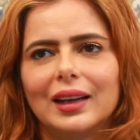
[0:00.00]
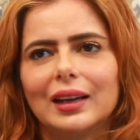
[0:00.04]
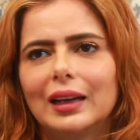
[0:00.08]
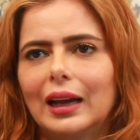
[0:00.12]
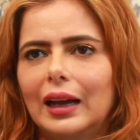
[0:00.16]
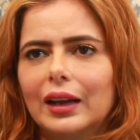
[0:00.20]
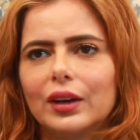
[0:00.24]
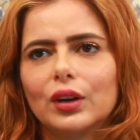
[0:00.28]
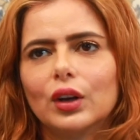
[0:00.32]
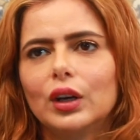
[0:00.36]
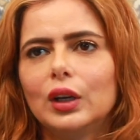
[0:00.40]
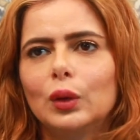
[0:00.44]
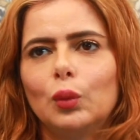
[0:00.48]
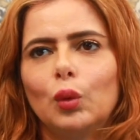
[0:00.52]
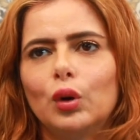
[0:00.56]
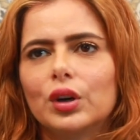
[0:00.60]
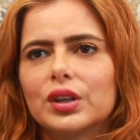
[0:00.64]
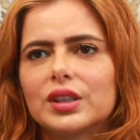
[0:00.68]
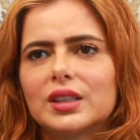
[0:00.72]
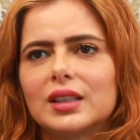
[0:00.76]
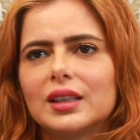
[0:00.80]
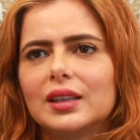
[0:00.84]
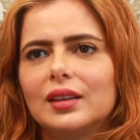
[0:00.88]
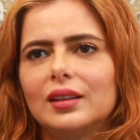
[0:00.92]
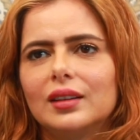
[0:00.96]
I, I really want
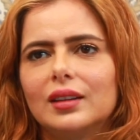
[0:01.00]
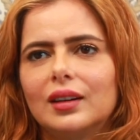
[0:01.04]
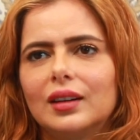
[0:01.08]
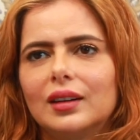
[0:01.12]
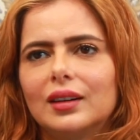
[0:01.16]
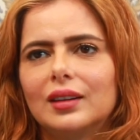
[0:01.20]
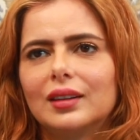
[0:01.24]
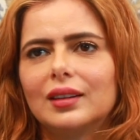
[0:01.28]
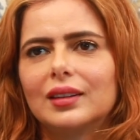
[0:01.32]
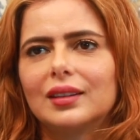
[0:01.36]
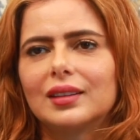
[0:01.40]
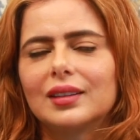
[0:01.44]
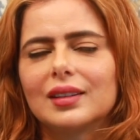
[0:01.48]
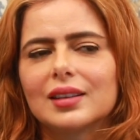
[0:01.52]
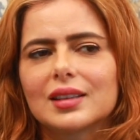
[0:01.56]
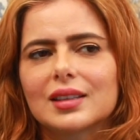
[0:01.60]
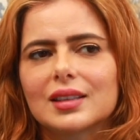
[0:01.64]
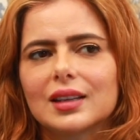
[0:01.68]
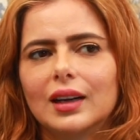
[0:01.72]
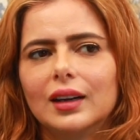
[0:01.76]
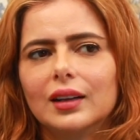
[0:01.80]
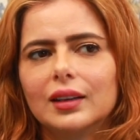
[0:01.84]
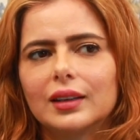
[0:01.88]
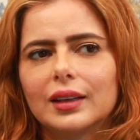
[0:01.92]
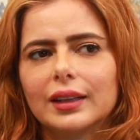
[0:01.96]
to see uh,
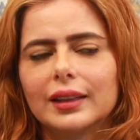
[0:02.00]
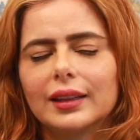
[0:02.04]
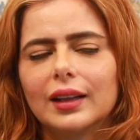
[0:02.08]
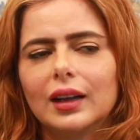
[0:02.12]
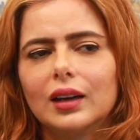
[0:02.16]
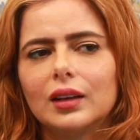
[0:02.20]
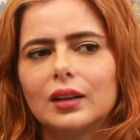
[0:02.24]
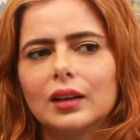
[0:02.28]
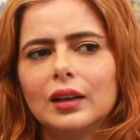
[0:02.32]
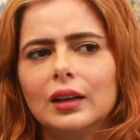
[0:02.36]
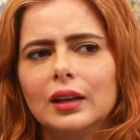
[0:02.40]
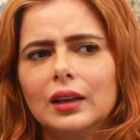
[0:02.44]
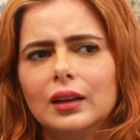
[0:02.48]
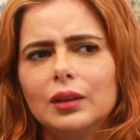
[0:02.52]
stunt in that.